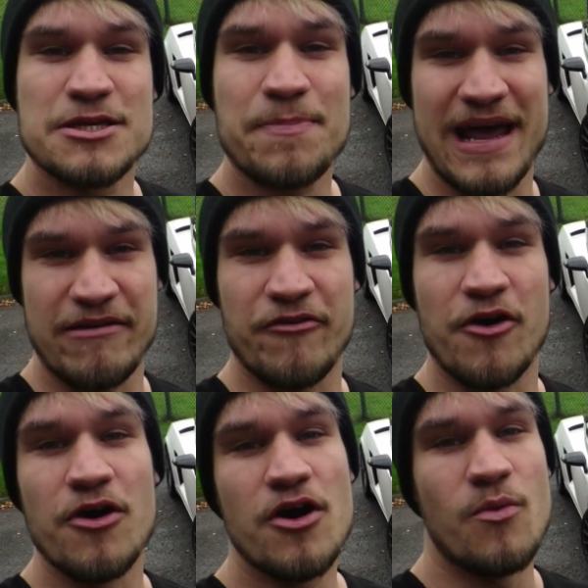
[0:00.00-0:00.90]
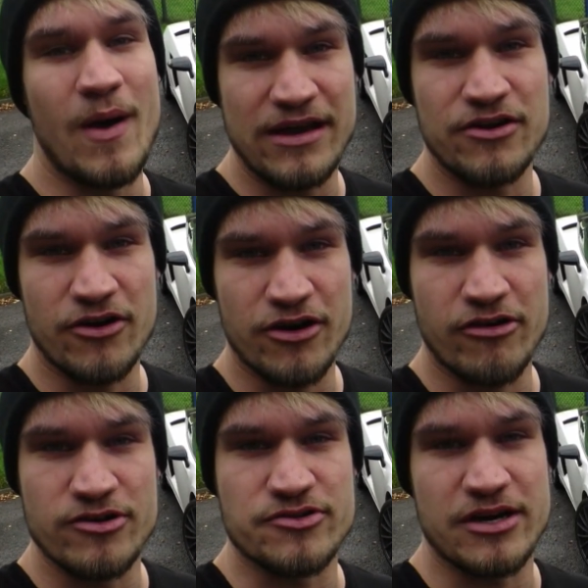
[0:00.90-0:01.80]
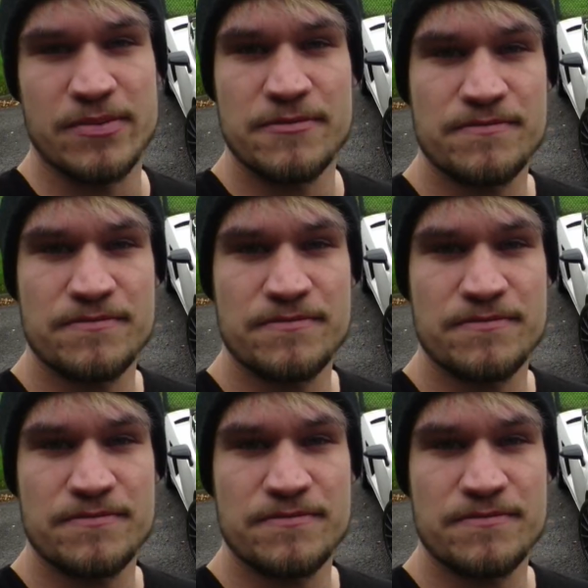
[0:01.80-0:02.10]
to pay for when you're on a road trip.